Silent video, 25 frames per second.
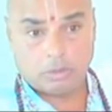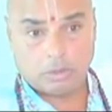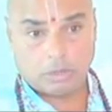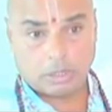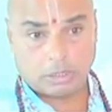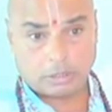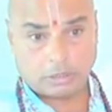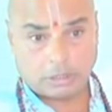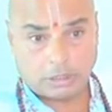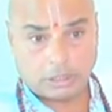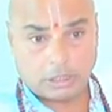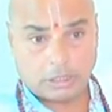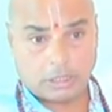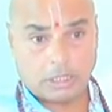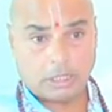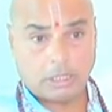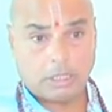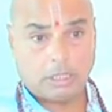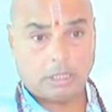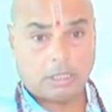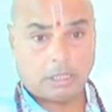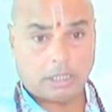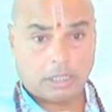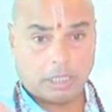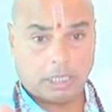you are
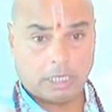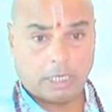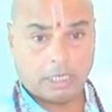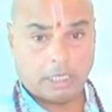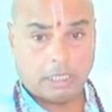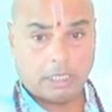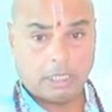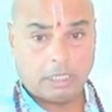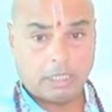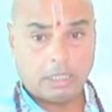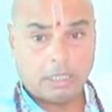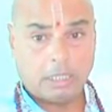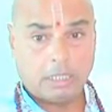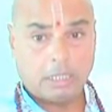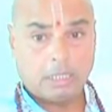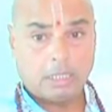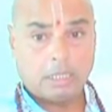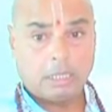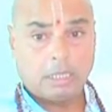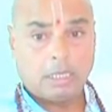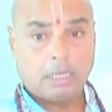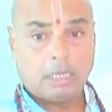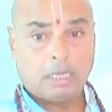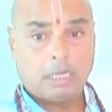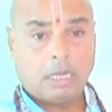seeing, hearing,
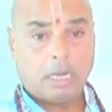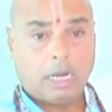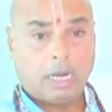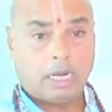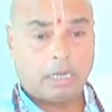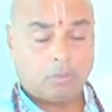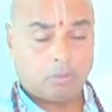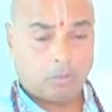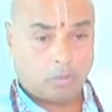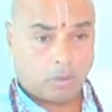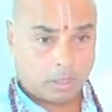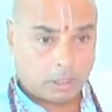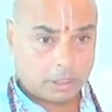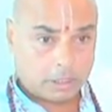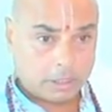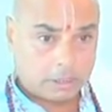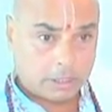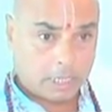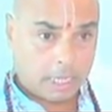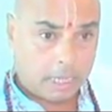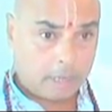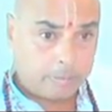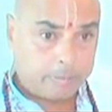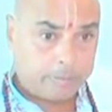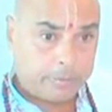and what
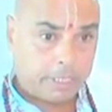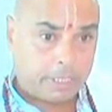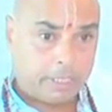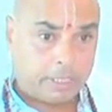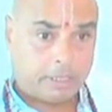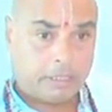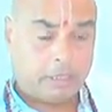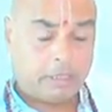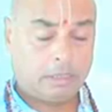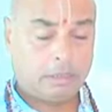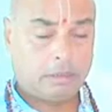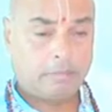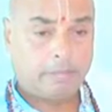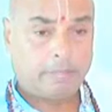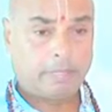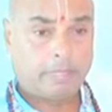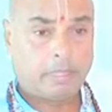is happening